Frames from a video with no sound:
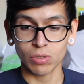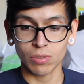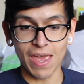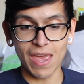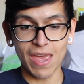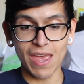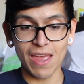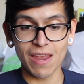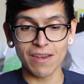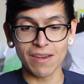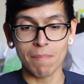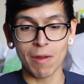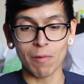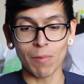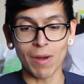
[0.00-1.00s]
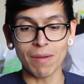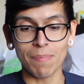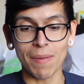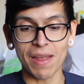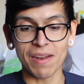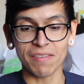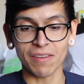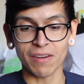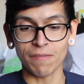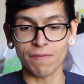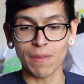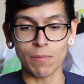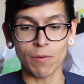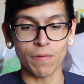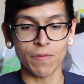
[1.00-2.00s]
And my red bat is gonna
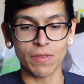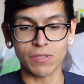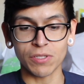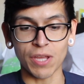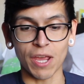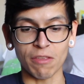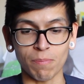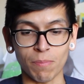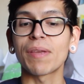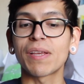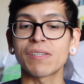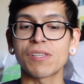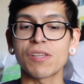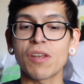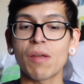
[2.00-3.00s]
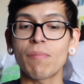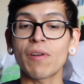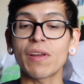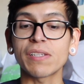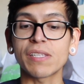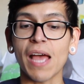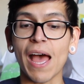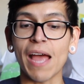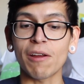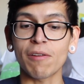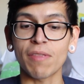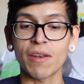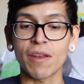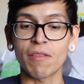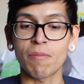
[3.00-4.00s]
flip over this chest because the number is higher
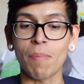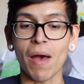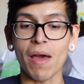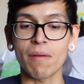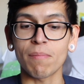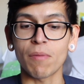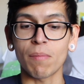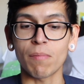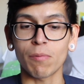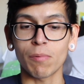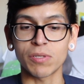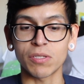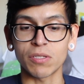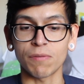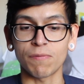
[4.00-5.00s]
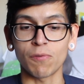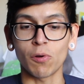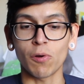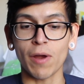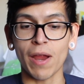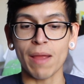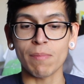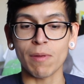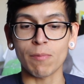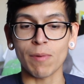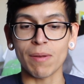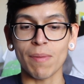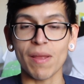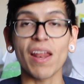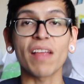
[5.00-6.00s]
than its bottom number, which is a 4, and my
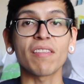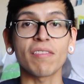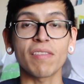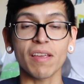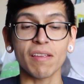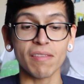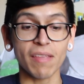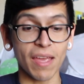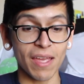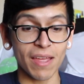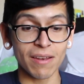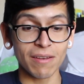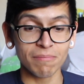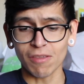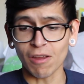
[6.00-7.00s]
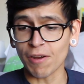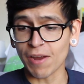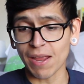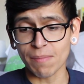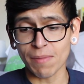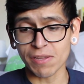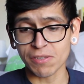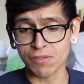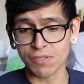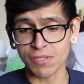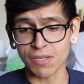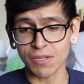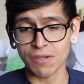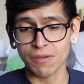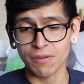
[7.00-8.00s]
red bat has a 6, and sorry, Headmaster
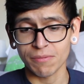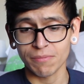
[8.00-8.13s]
Sid.